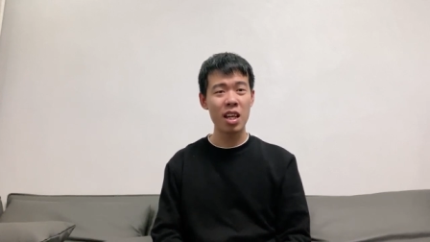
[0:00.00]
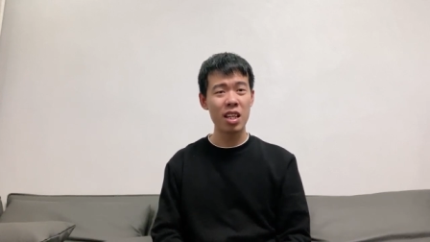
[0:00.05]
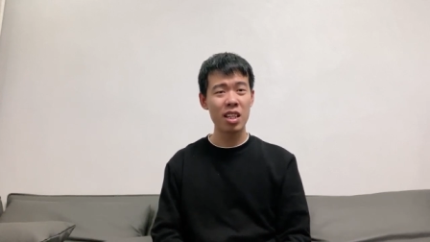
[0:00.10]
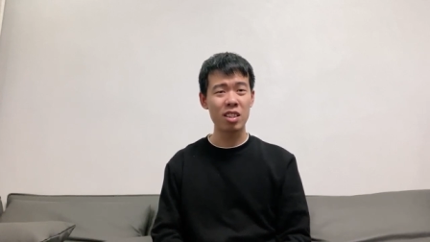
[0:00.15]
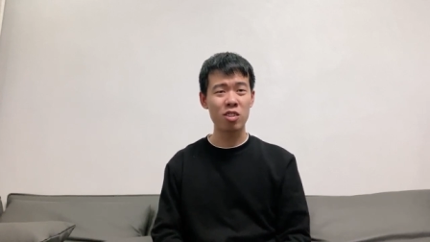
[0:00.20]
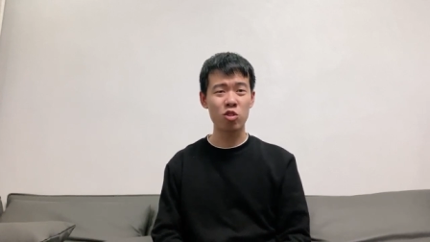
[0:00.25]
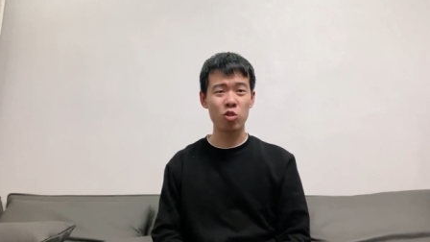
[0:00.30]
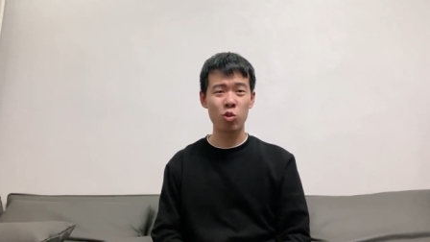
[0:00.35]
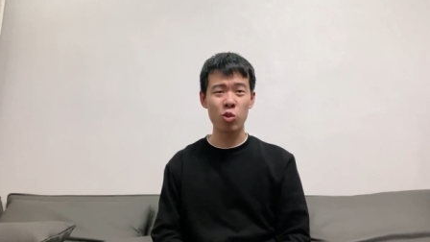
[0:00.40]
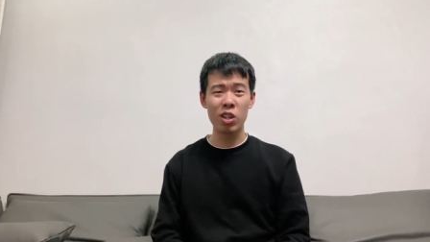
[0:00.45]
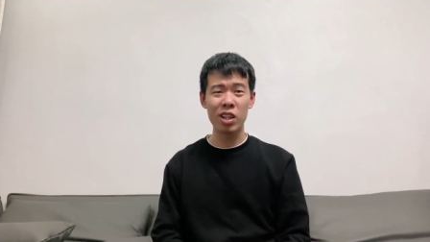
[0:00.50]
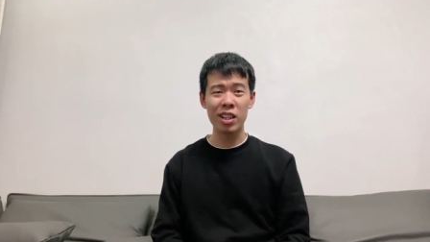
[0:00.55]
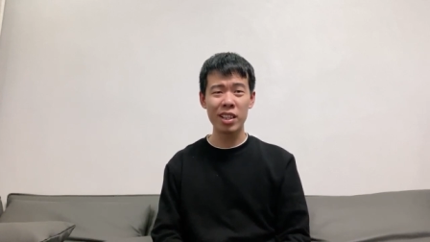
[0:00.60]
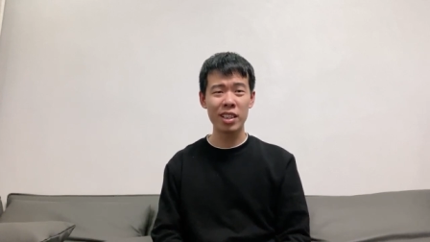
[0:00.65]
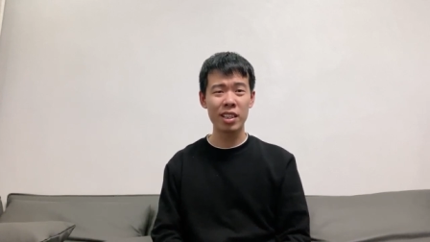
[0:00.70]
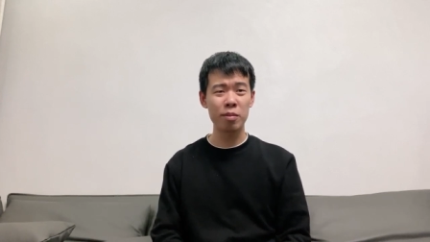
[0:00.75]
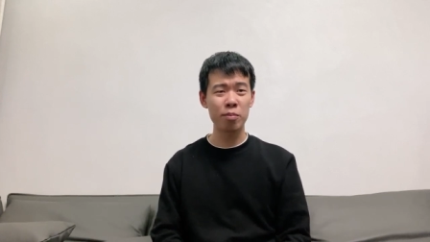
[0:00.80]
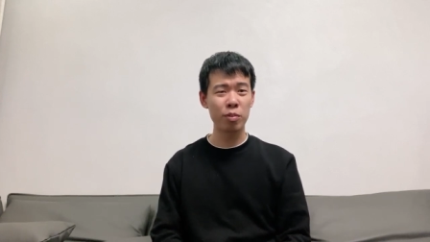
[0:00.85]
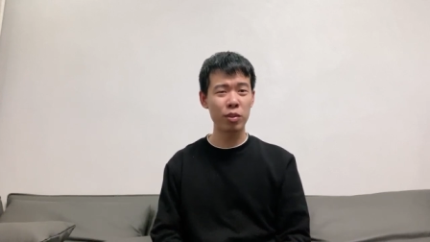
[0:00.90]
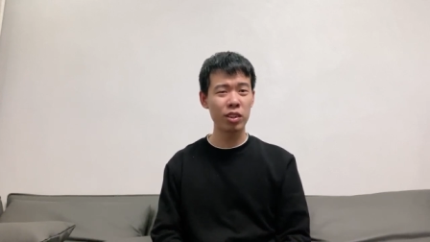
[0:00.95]
It's
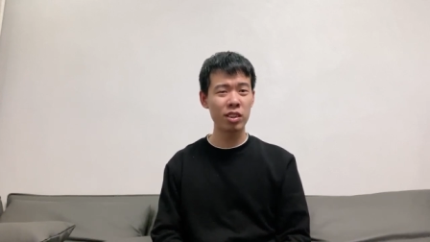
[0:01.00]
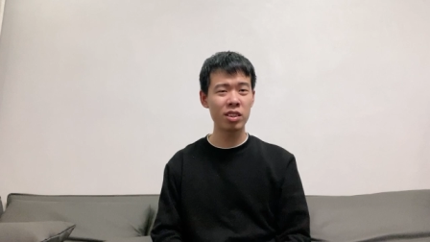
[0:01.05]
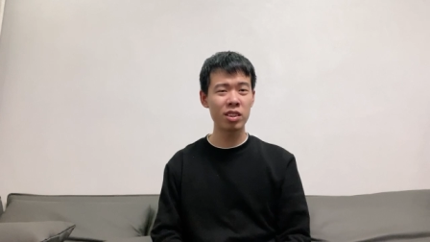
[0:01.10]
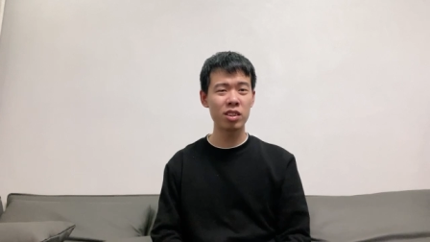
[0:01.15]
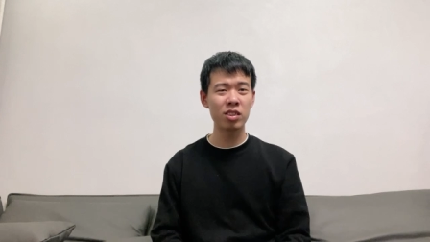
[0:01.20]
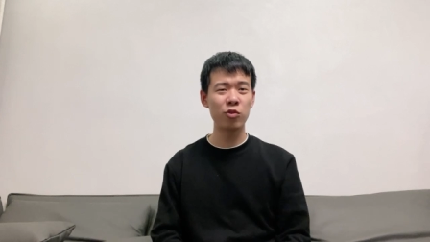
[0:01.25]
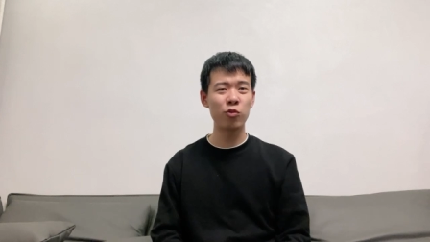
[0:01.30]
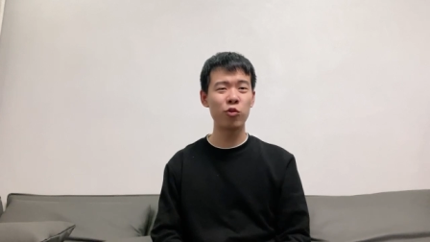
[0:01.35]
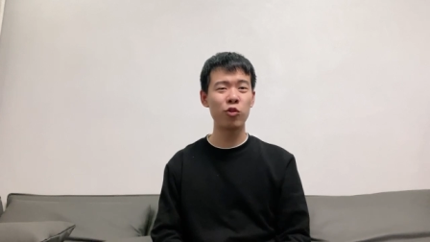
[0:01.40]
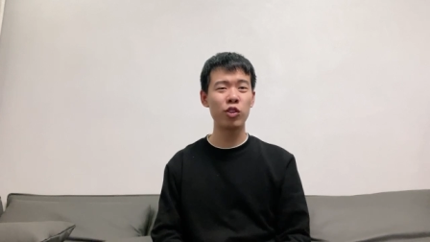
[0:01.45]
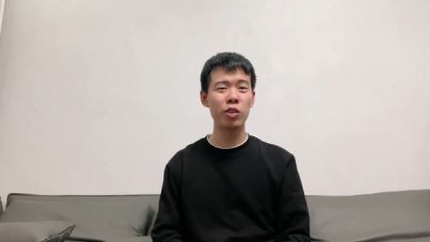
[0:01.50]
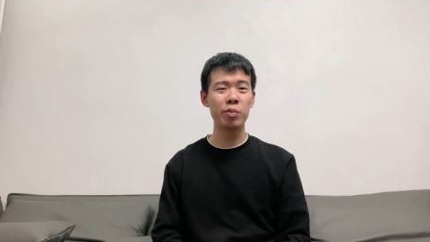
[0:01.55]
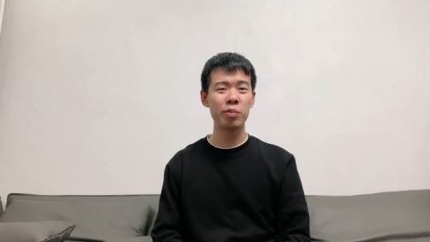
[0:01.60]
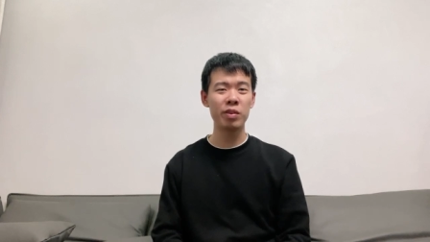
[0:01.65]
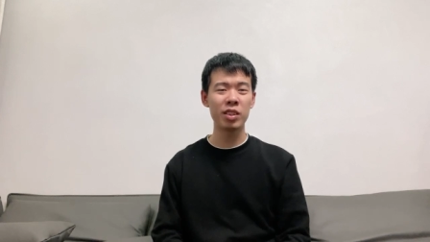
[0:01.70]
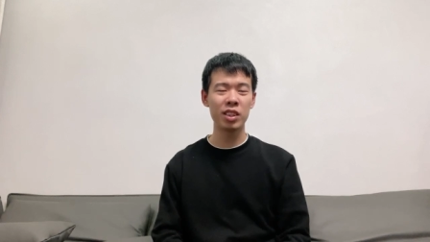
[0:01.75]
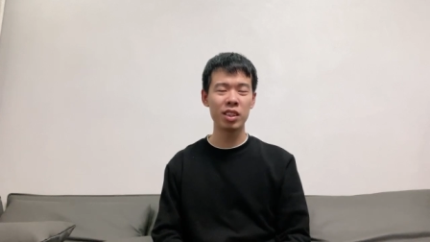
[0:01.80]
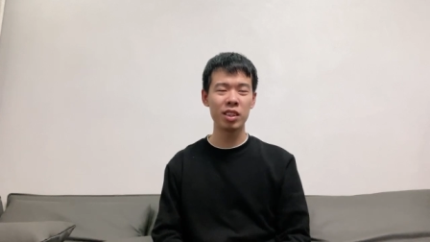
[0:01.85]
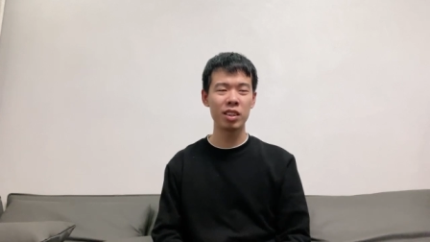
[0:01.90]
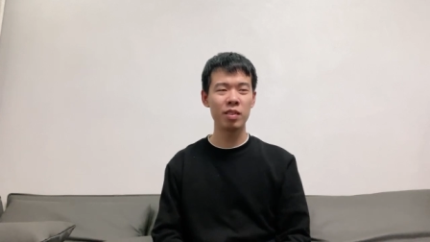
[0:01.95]
really important for
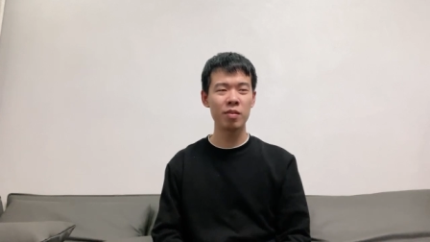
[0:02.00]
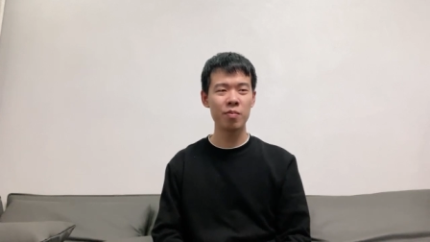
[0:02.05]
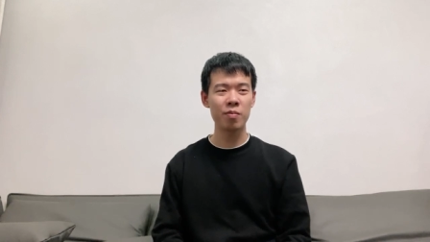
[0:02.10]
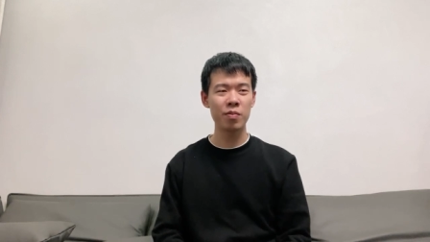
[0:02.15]
me.